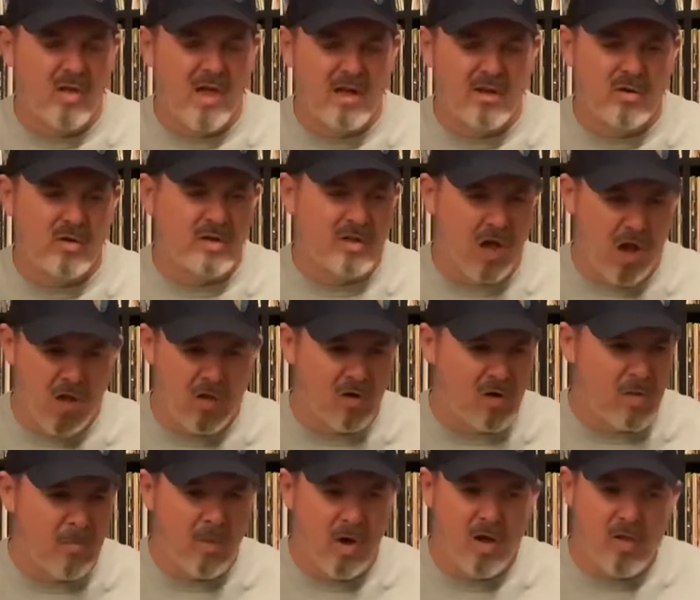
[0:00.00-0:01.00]
I do $1
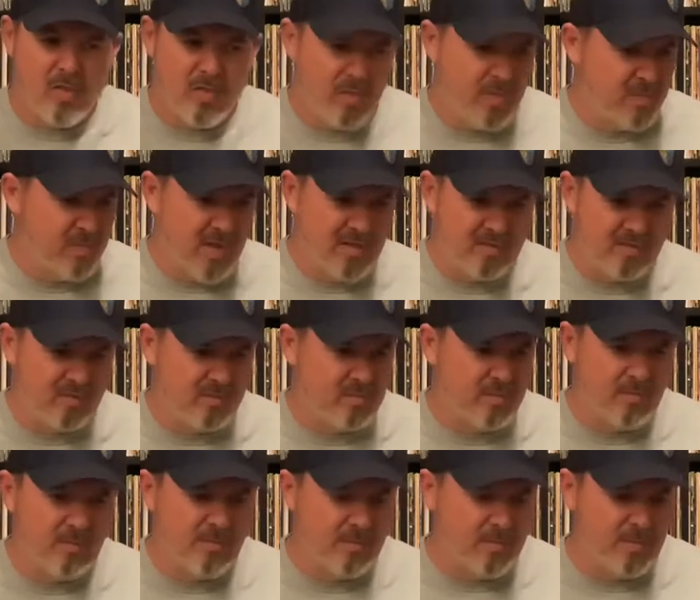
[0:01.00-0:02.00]
a month. That's
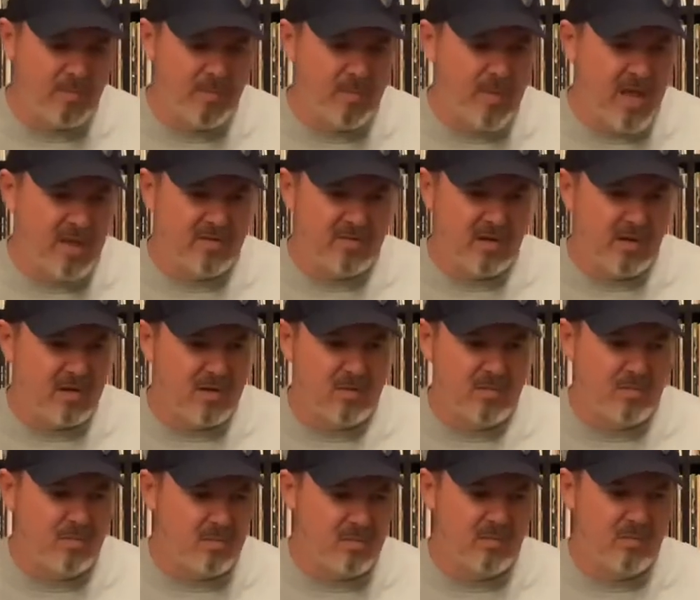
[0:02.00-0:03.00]
basic
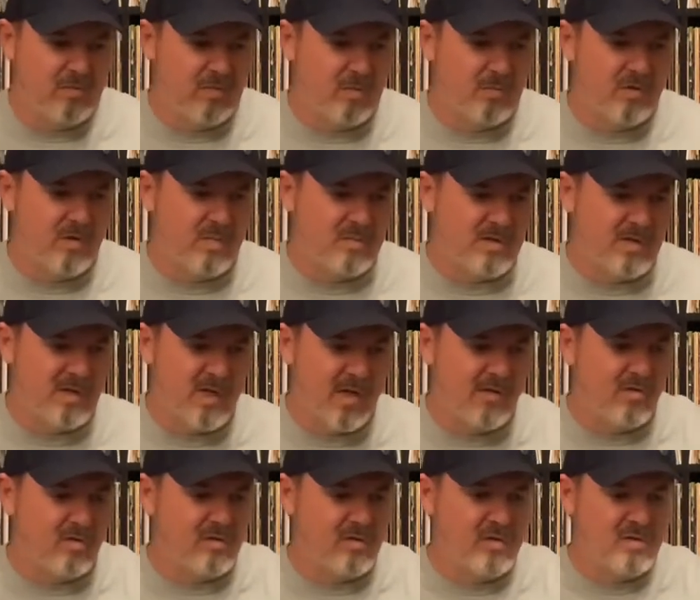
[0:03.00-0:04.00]
subscription
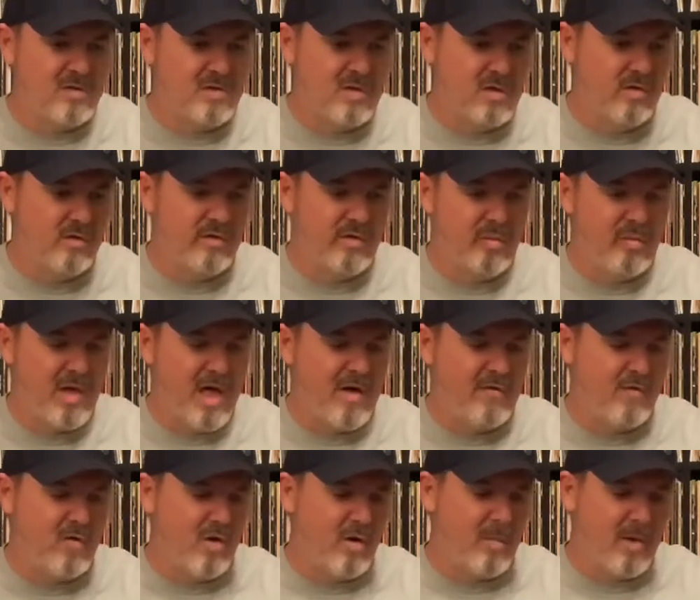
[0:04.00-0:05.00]
level to use the
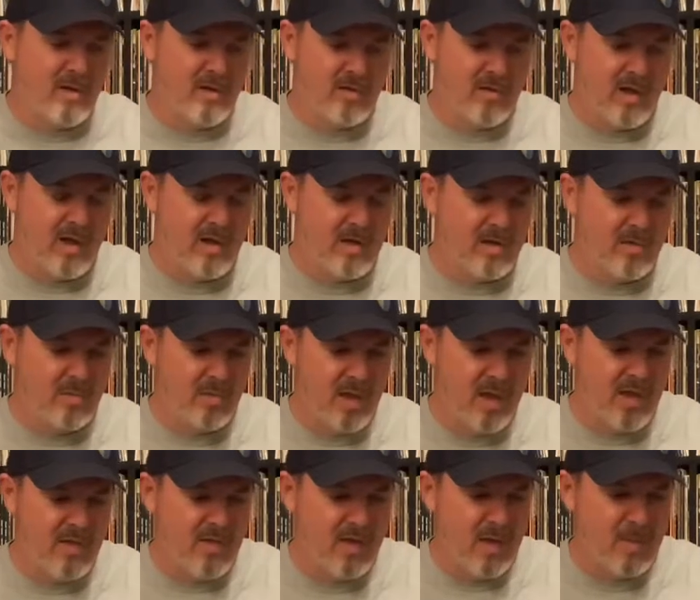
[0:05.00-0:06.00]
platform and to
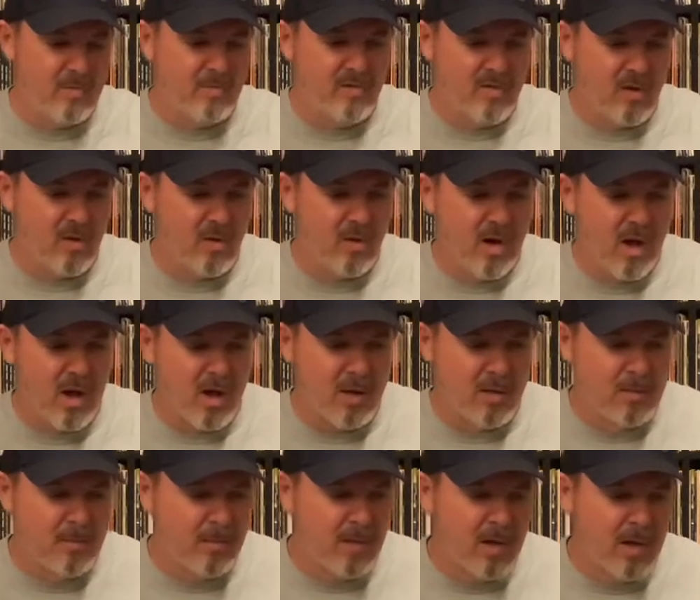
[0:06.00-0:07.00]
pay them to
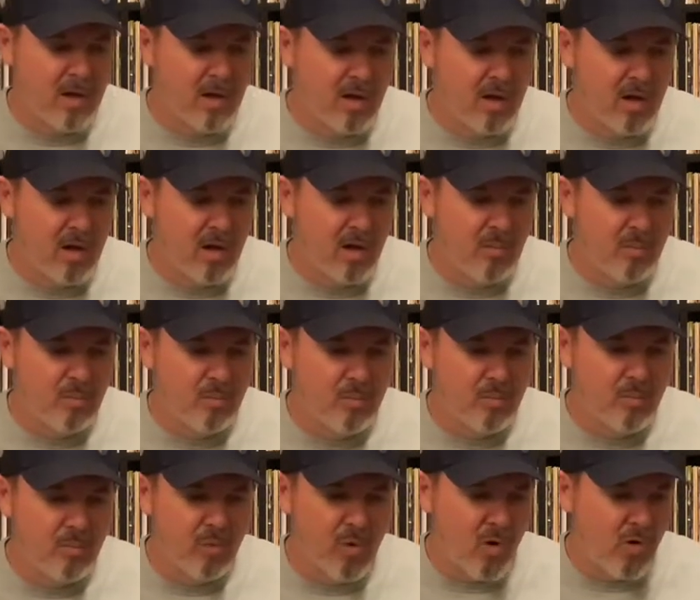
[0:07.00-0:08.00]

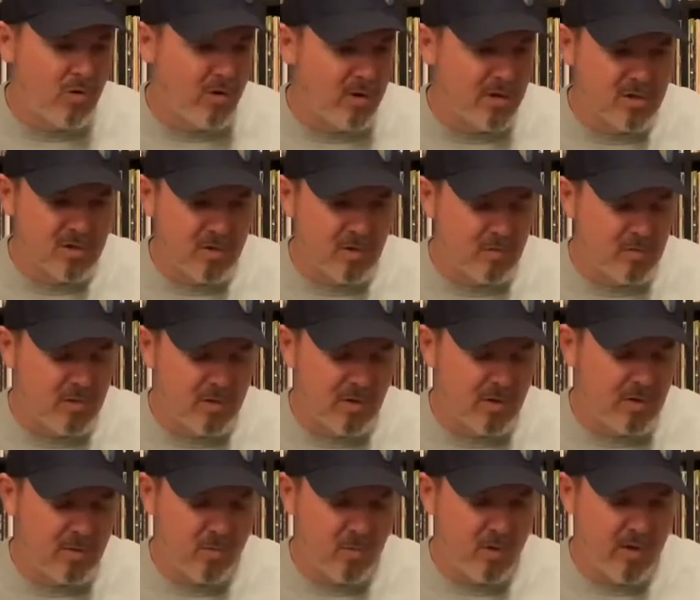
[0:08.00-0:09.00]
brokerage or
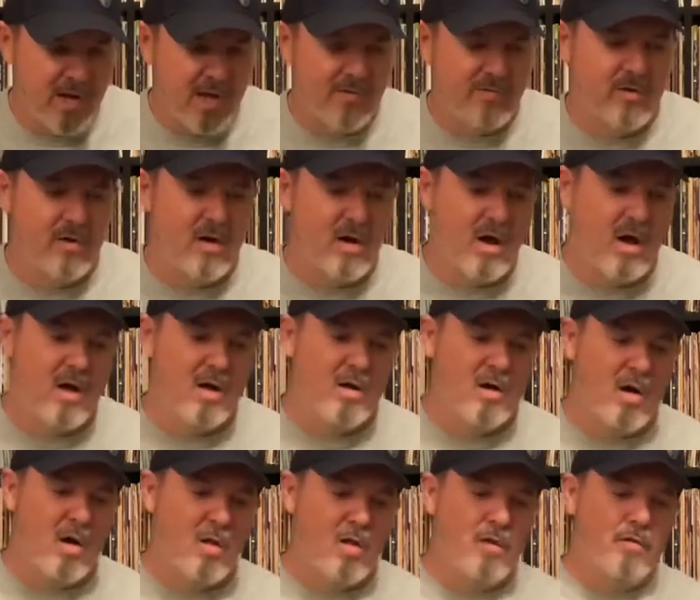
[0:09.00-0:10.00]
whatever,
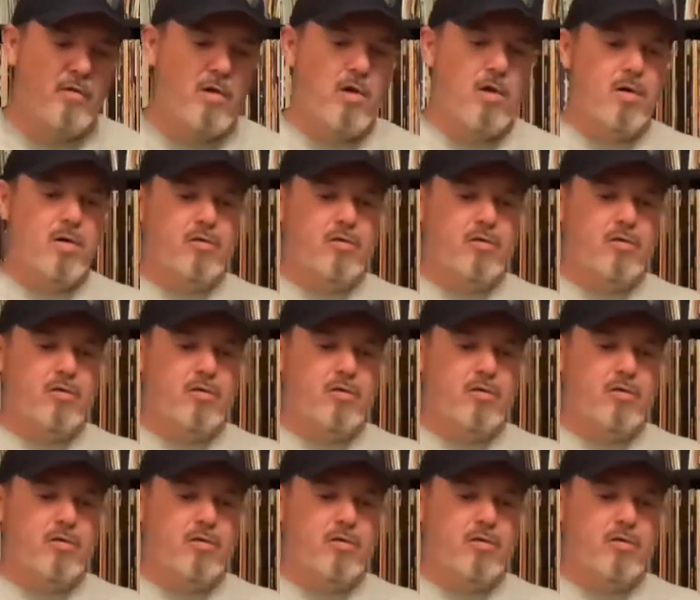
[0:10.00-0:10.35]
all of your